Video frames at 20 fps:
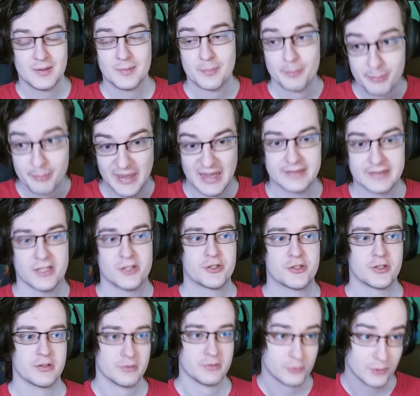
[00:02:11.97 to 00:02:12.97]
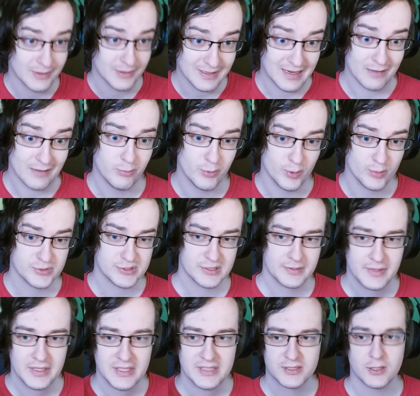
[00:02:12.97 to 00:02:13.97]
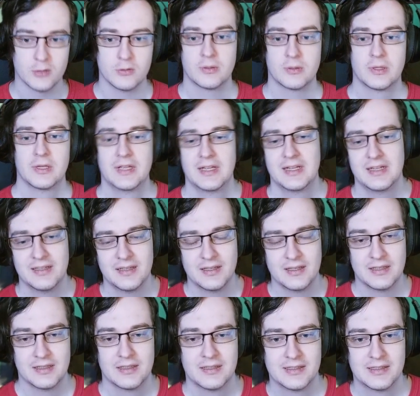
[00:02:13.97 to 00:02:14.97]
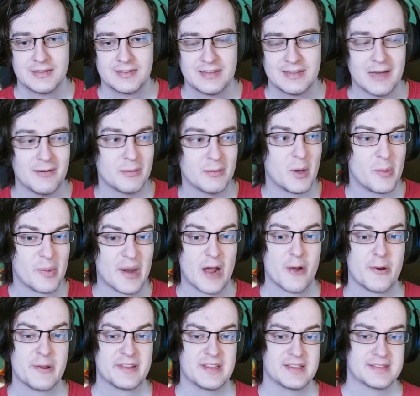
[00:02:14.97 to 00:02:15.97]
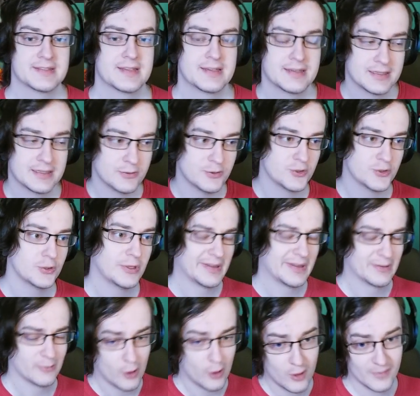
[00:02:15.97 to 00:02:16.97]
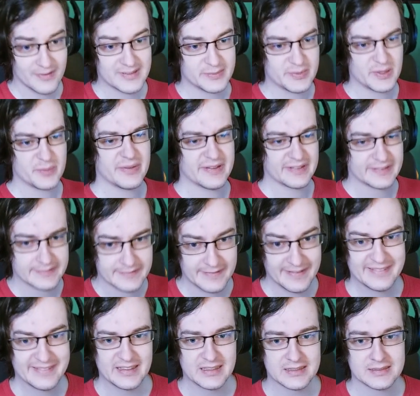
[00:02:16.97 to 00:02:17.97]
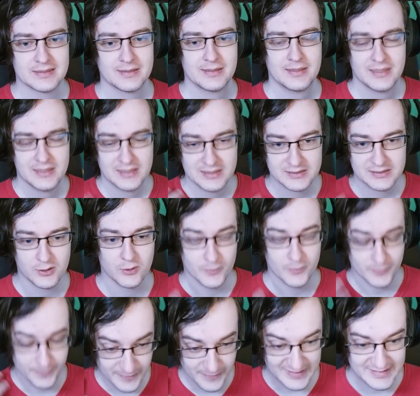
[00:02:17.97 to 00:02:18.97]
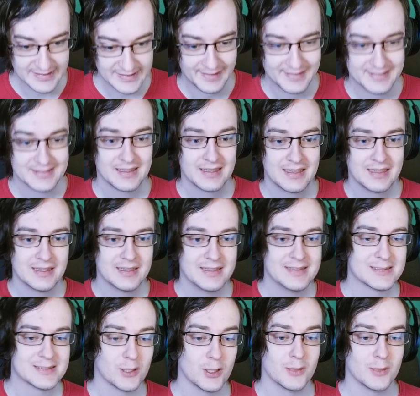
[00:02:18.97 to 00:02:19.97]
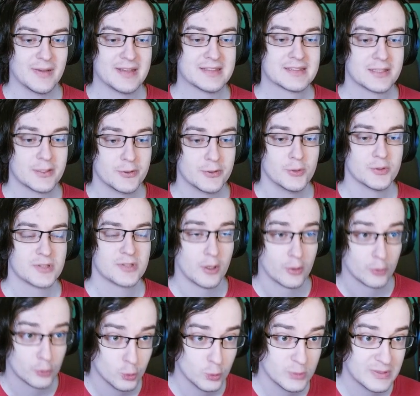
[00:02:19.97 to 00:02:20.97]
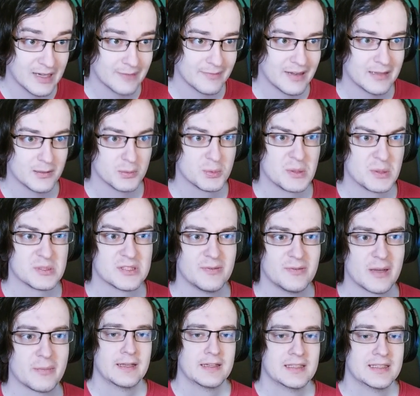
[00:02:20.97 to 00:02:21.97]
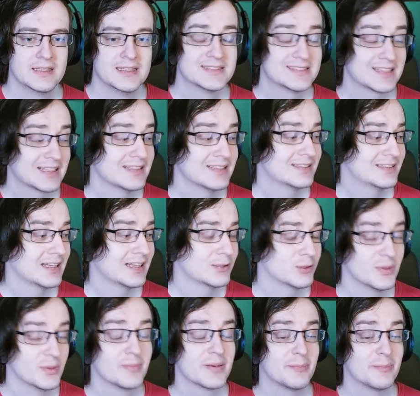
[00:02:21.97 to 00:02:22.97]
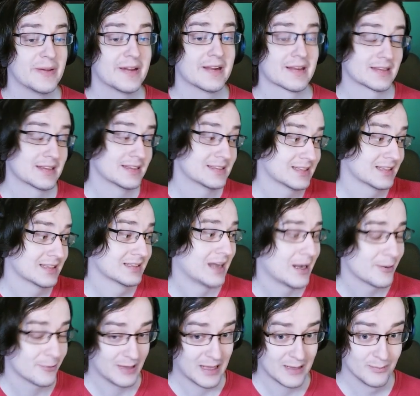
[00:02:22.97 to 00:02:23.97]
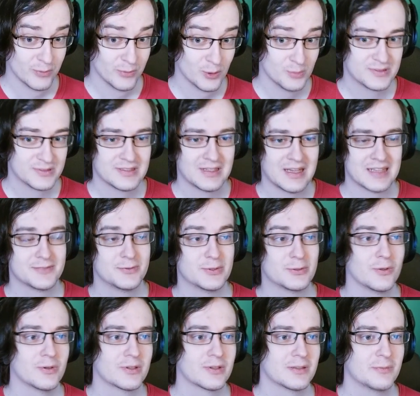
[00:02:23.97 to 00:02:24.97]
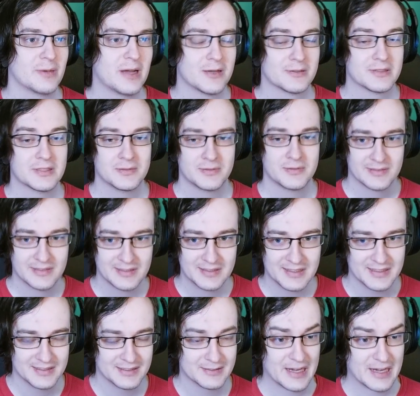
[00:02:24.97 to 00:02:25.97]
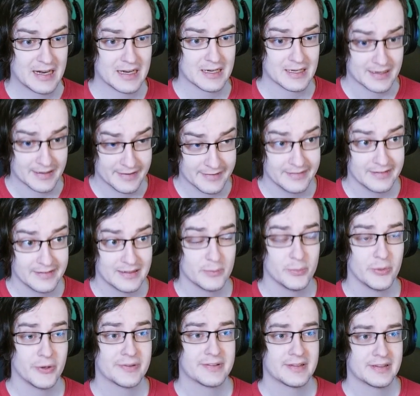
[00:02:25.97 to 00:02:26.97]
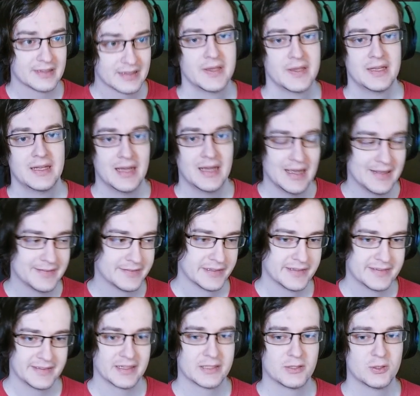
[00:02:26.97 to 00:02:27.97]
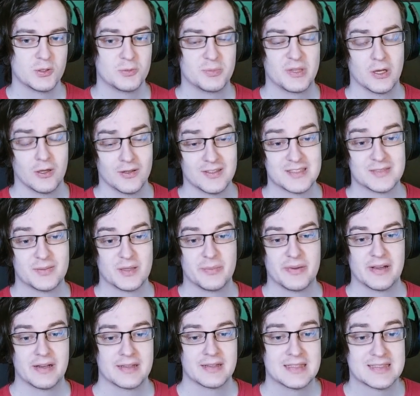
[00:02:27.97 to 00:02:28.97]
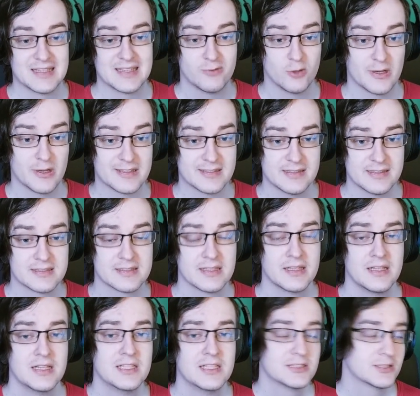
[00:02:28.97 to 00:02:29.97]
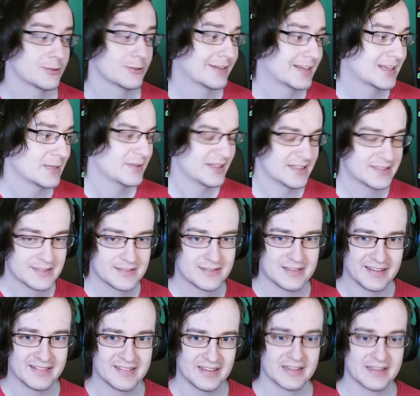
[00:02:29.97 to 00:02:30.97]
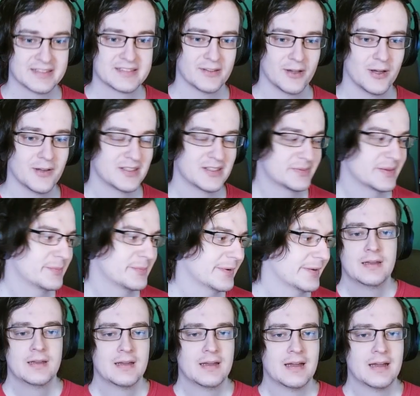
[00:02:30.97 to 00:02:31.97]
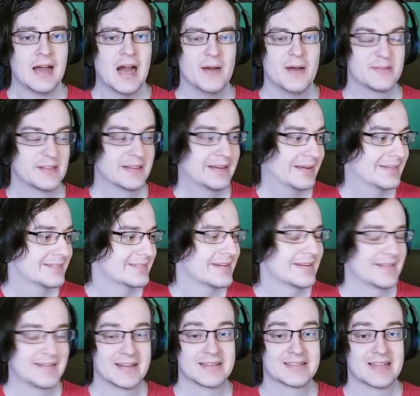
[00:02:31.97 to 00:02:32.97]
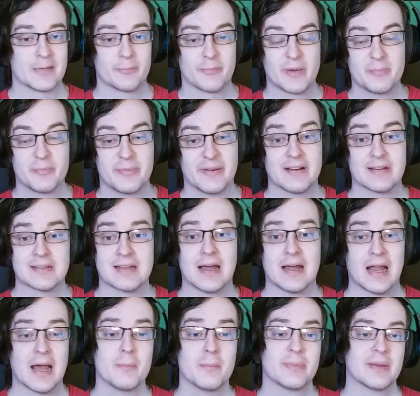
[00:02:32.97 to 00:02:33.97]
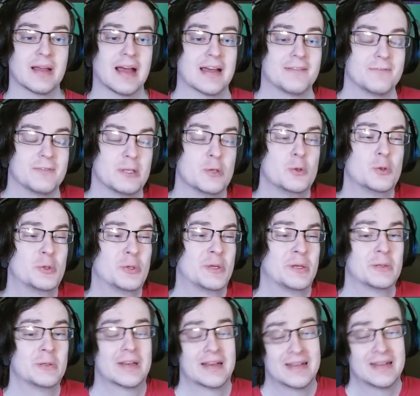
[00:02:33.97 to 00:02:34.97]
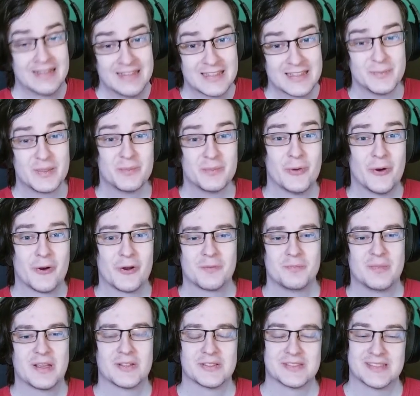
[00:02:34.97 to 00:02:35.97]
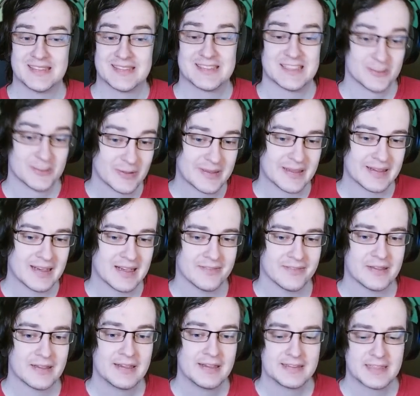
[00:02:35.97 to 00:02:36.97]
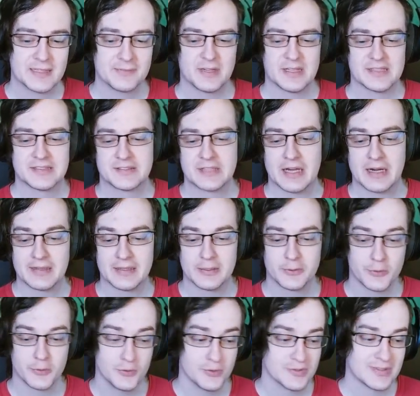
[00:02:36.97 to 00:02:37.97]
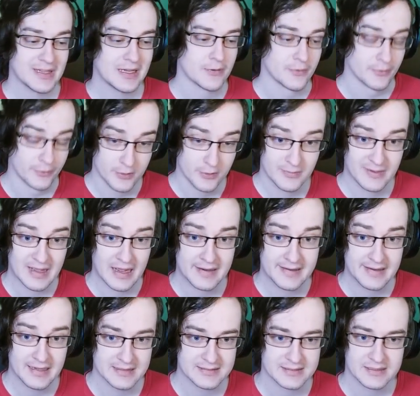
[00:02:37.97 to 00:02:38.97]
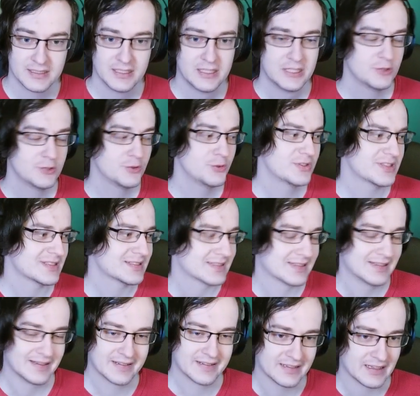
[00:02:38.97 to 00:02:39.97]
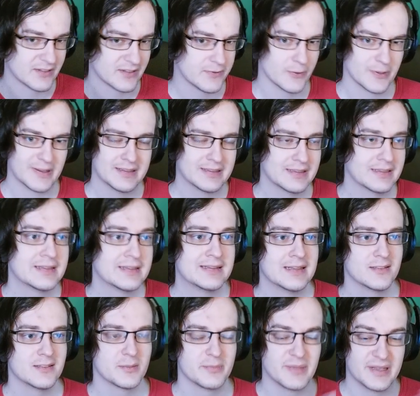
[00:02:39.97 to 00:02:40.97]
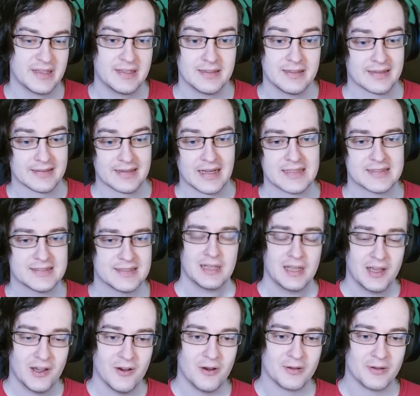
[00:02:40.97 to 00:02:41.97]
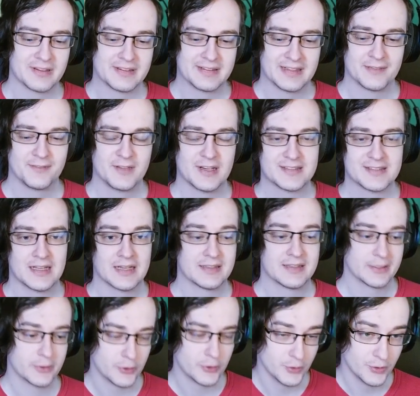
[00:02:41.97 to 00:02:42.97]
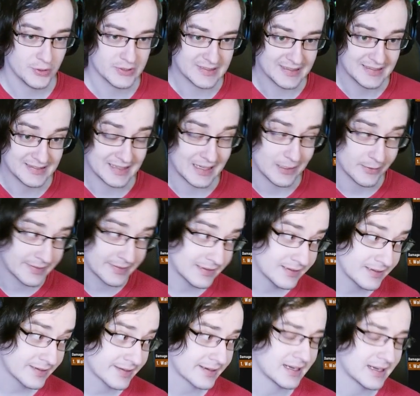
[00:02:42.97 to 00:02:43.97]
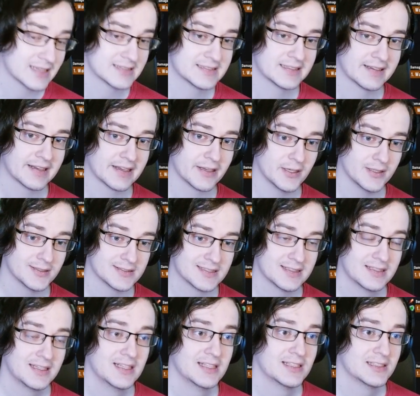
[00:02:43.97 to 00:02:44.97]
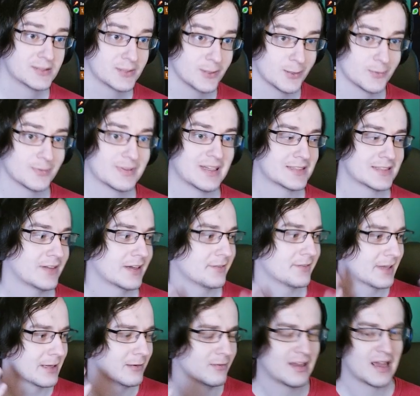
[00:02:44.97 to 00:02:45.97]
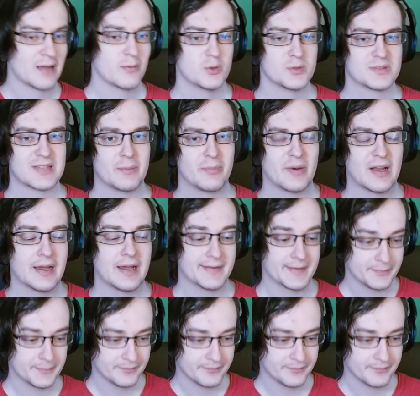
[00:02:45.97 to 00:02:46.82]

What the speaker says: pay attention to your life blooms. So now about priorities, you should have always prepared 3 things. So first things is always use on cooldown adaptive swarm. Second thing to be prepared is our life blooms, as we talk about. Yeah, they are really important. And third thing to be always prepared is efflorescence. So keep these 3 things always prepared. After these 3 things are prepared, are up, and we need to heal a little bit more because it's not enough, then we are starting to use our Groove Guardians. You just click it and forget it, they will be healing nicely. Other thing we are starting to use is our clear casting regrowth, so that's why we have life blooms applied.